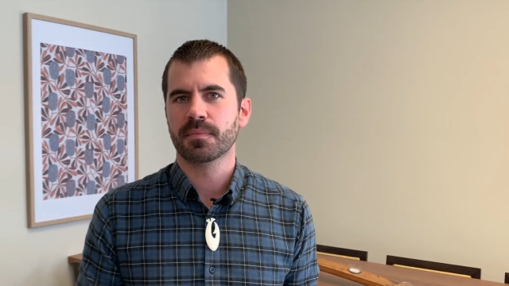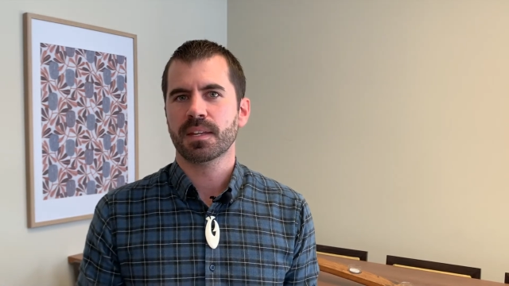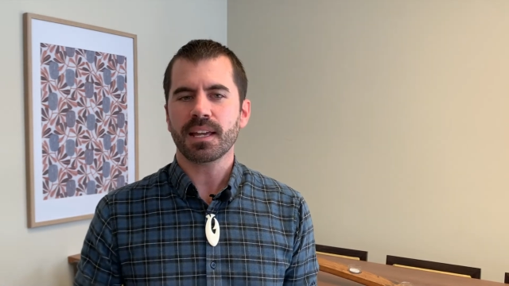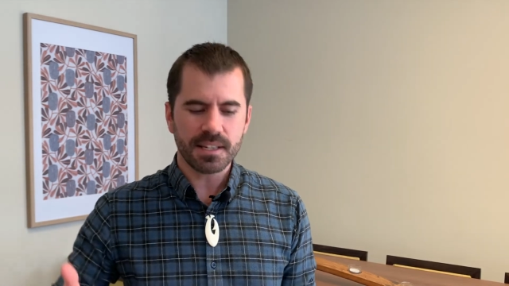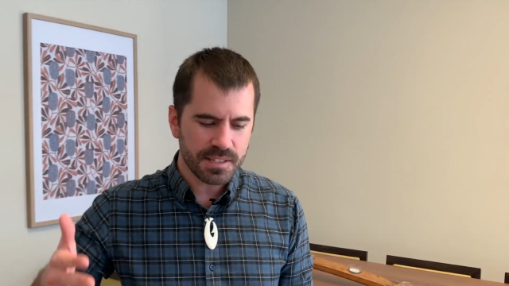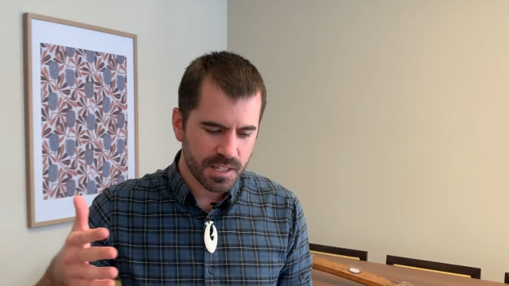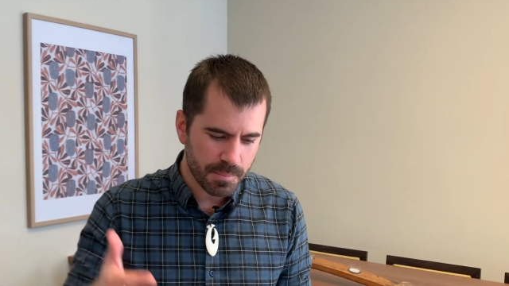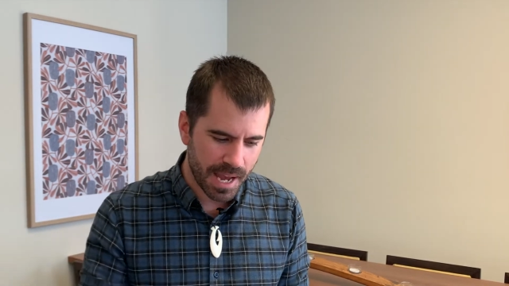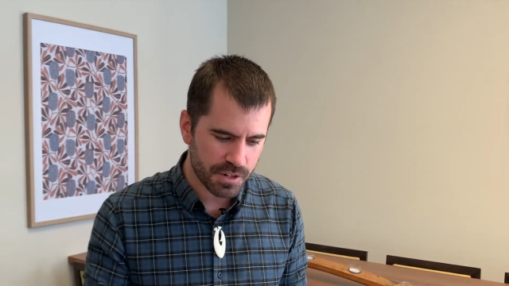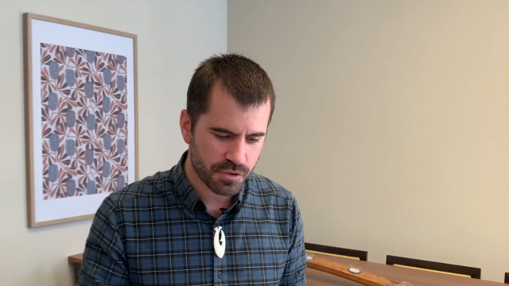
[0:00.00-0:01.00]
In
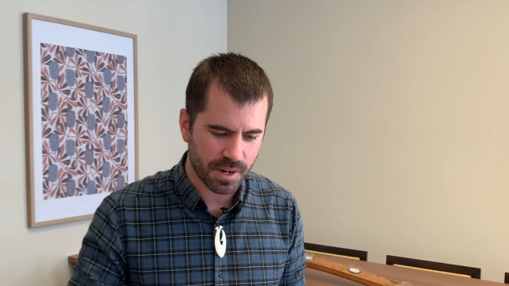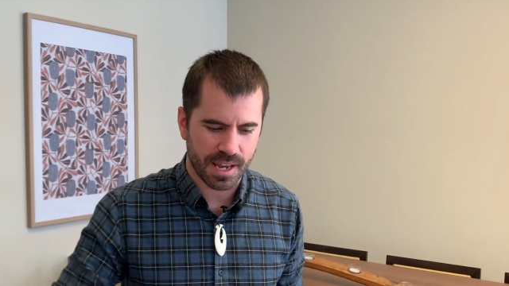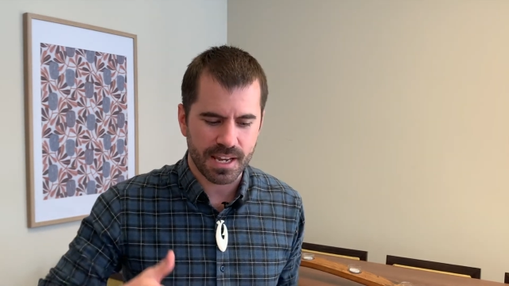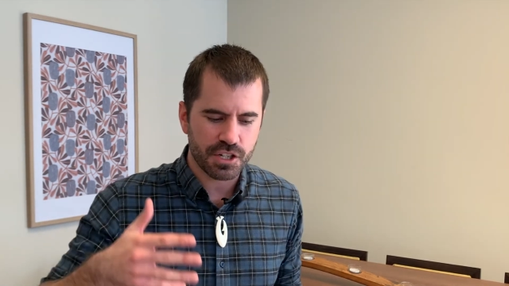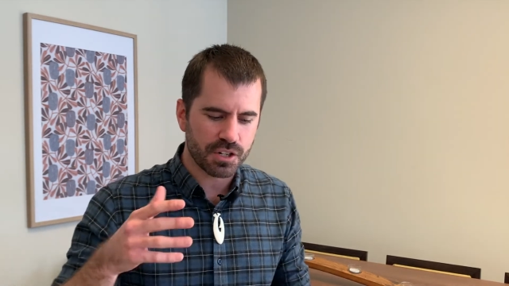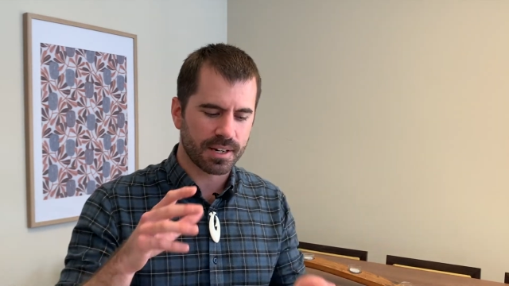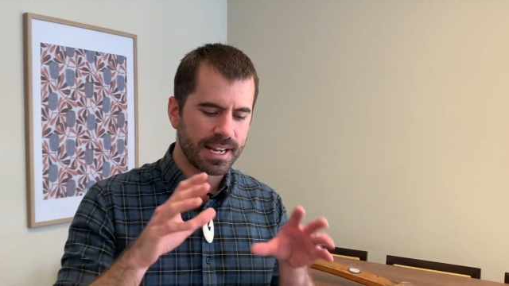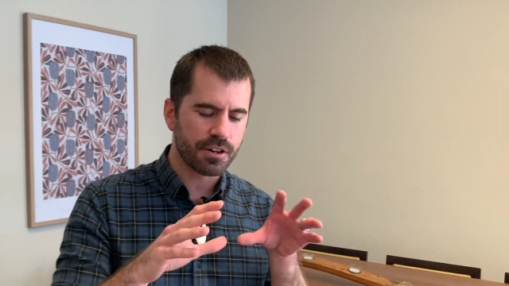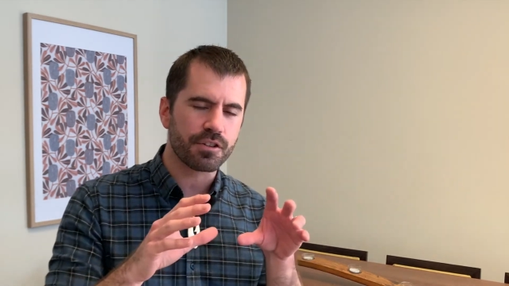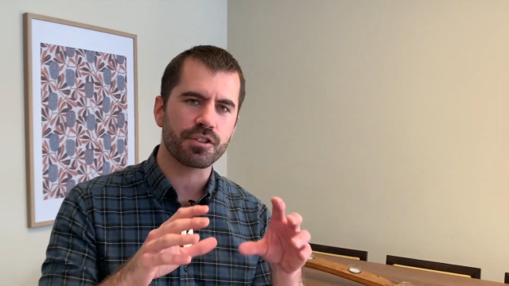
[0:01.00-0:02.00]
gematria, each
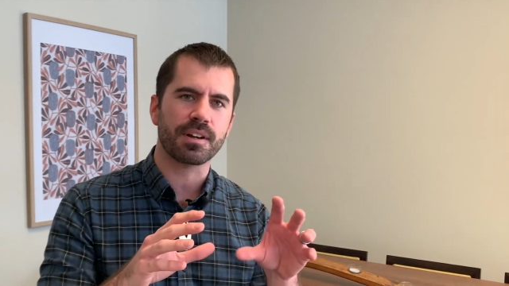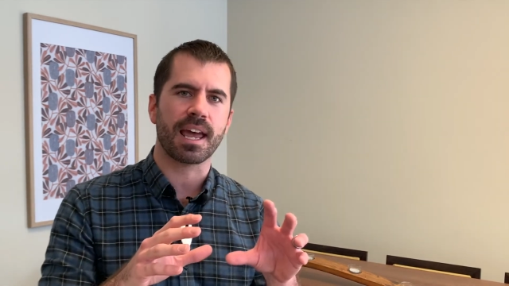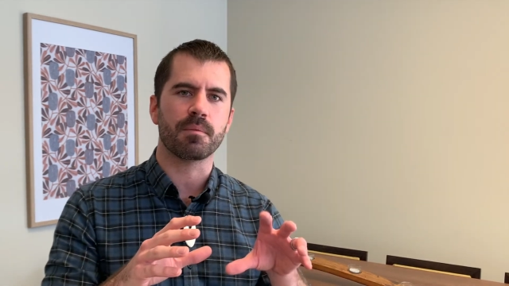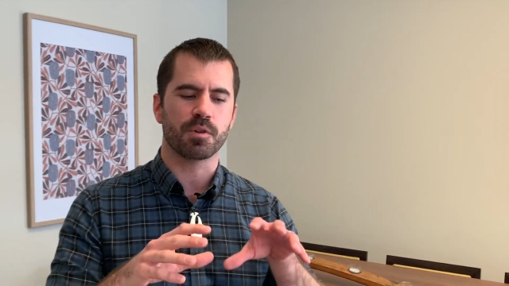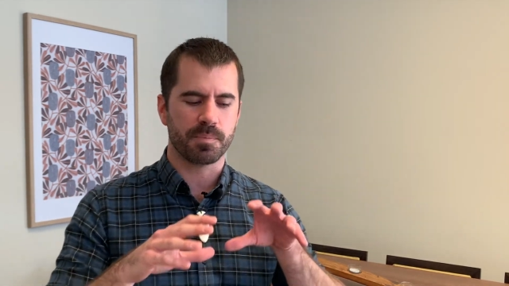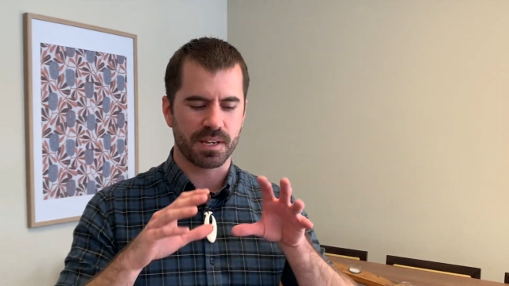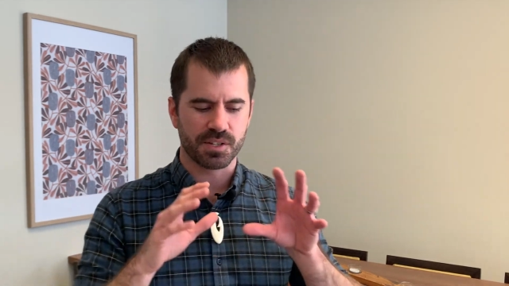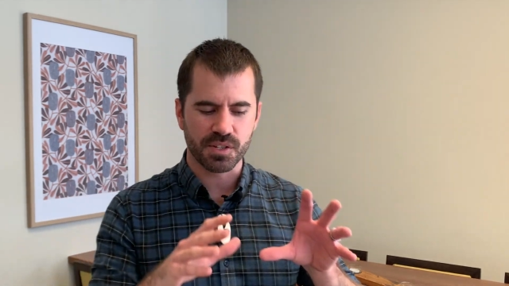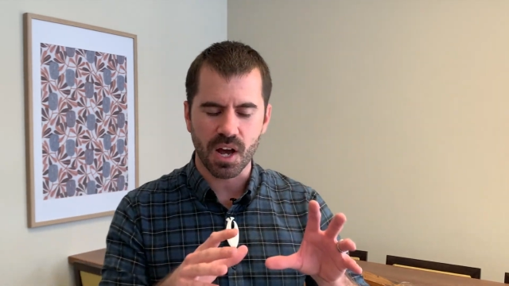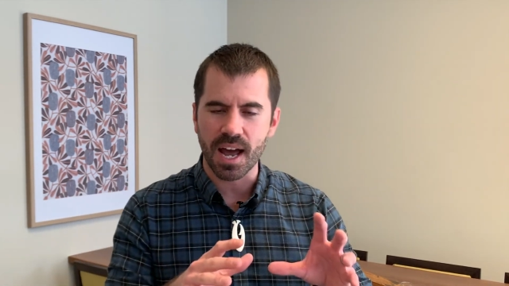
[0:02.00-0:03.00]
letter in your name would be
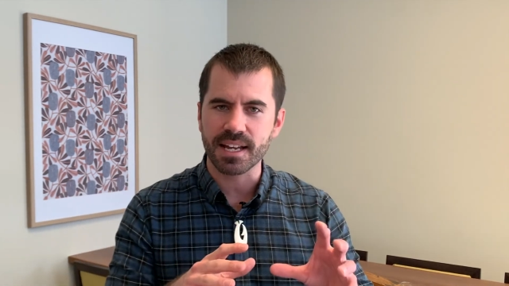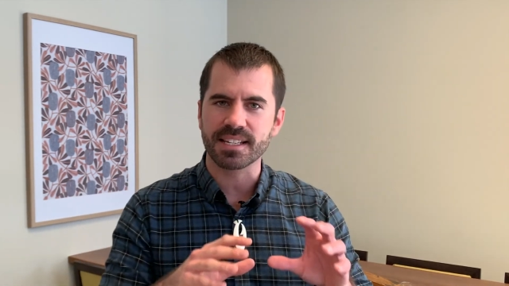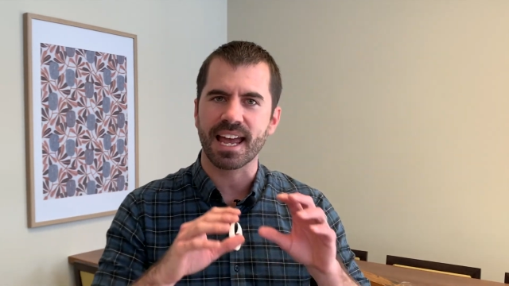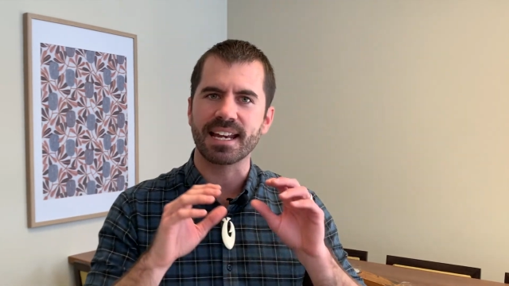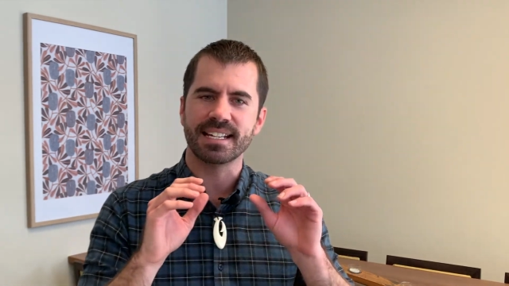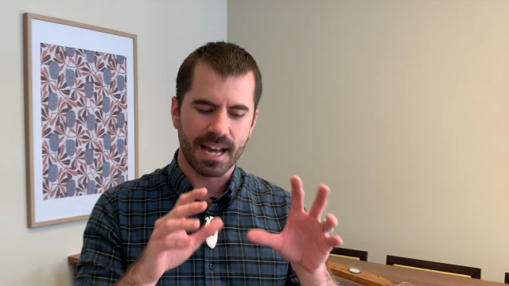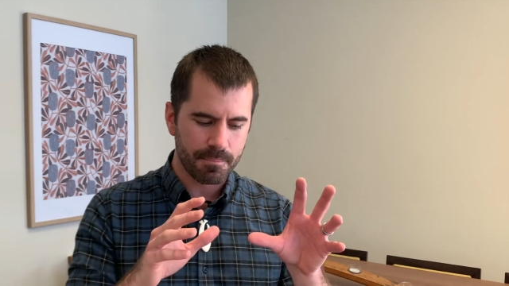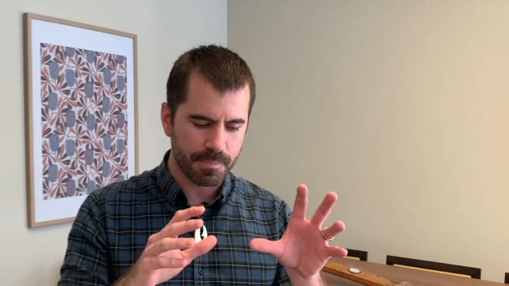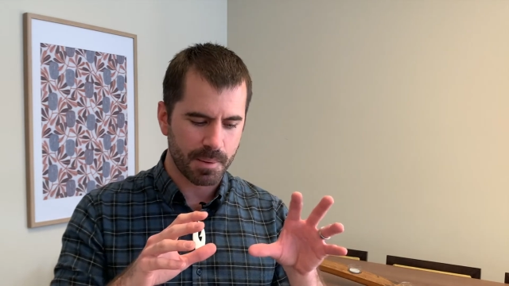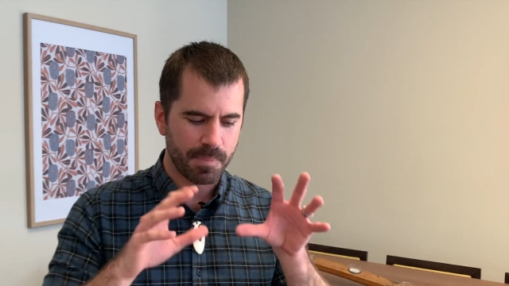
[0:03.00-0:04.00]
assigned a
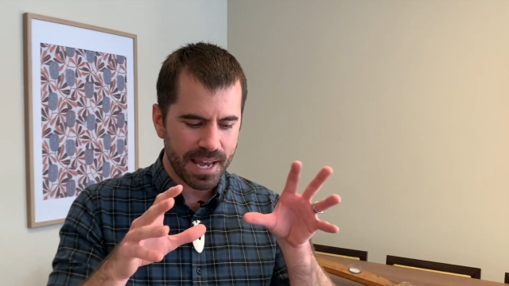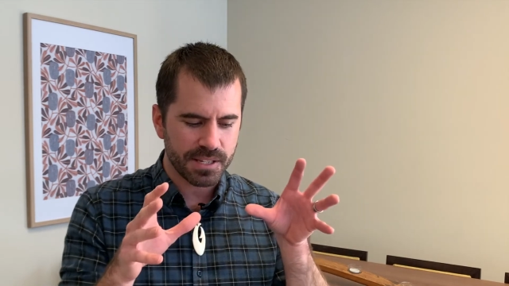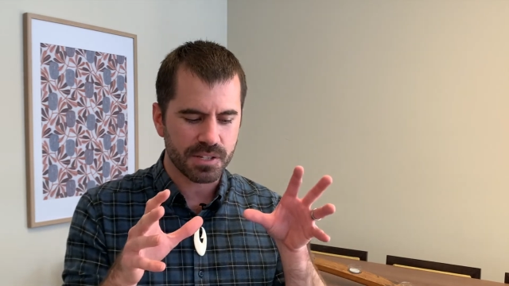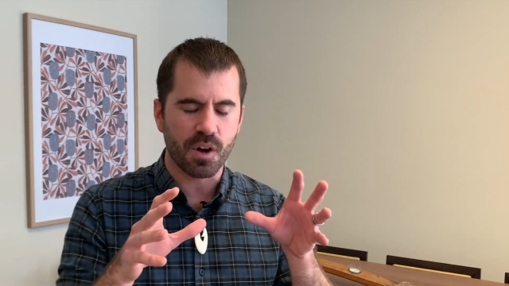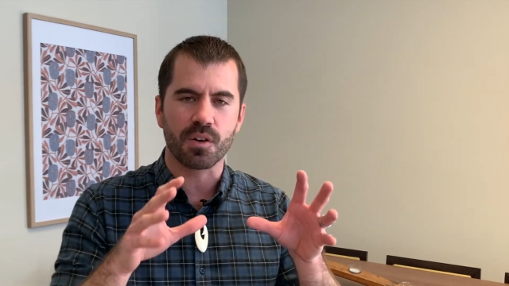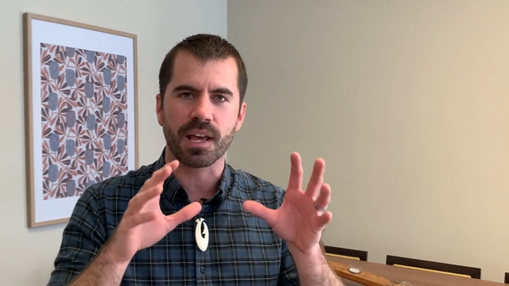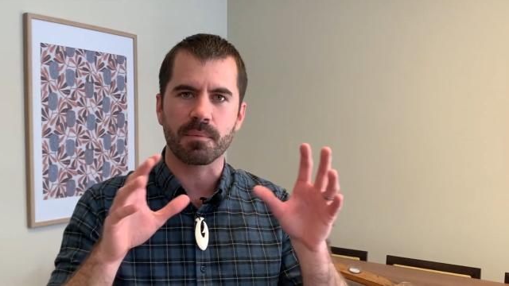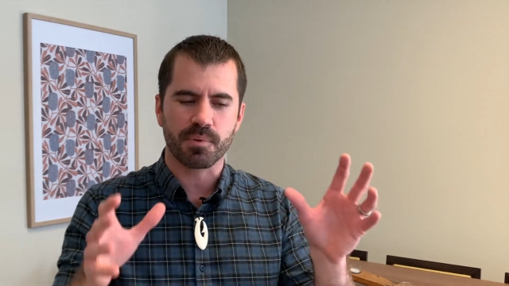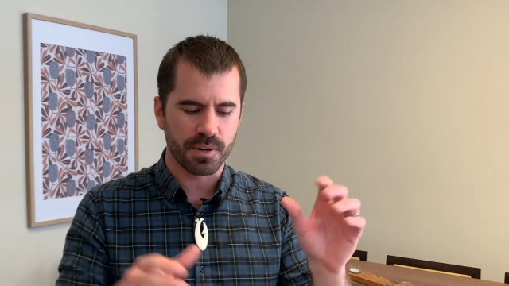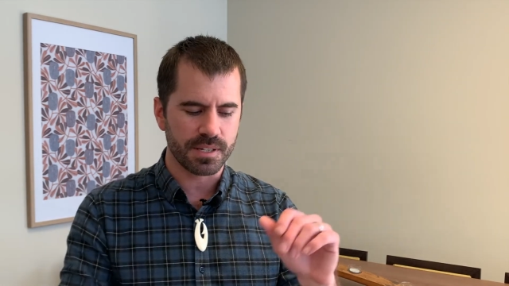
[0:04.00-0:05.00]
number based on a
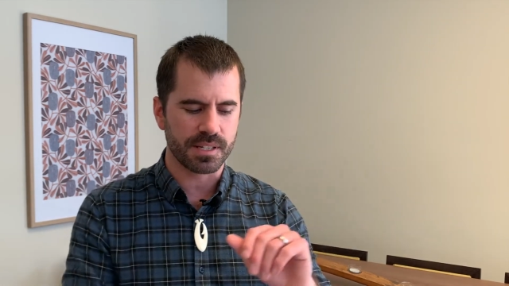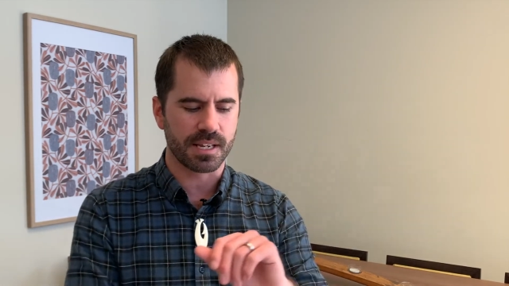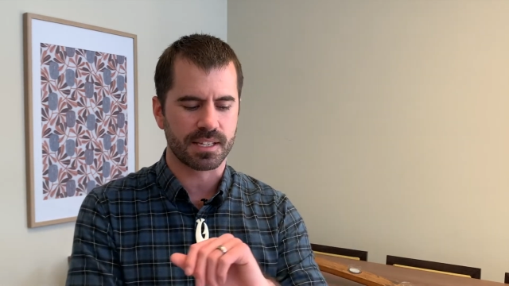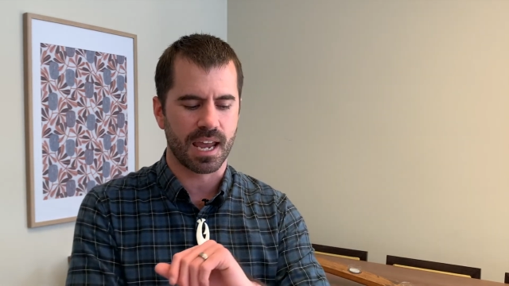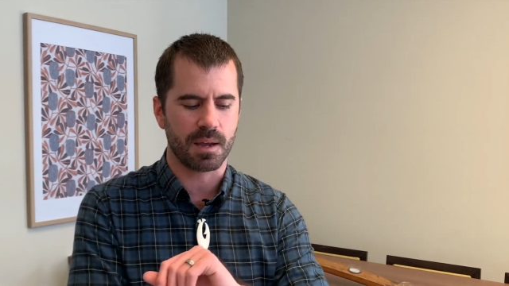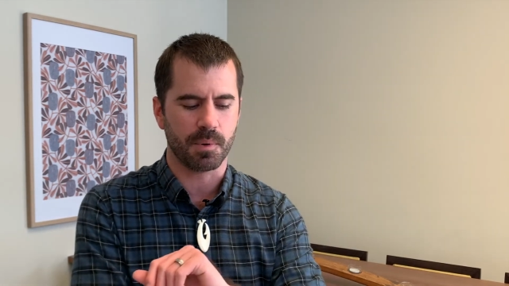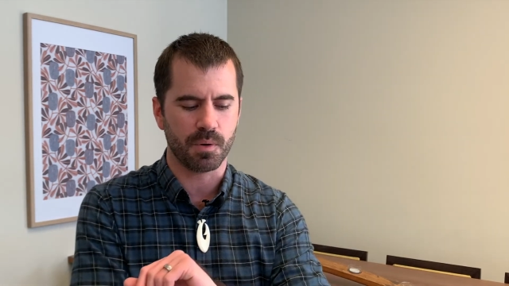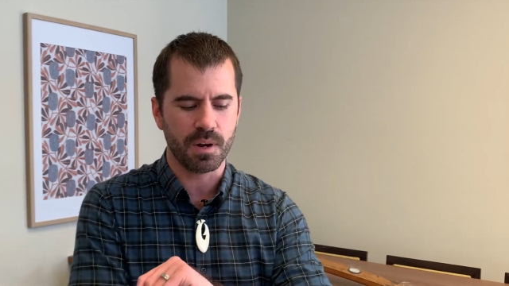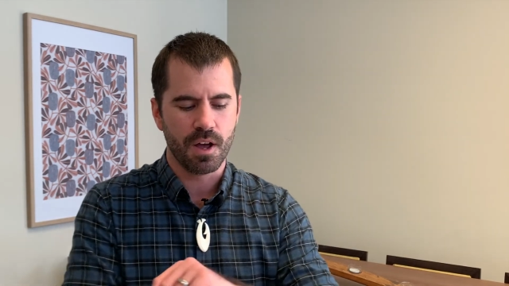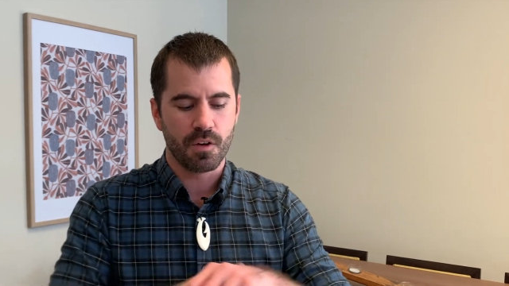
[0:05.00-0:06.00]
preset table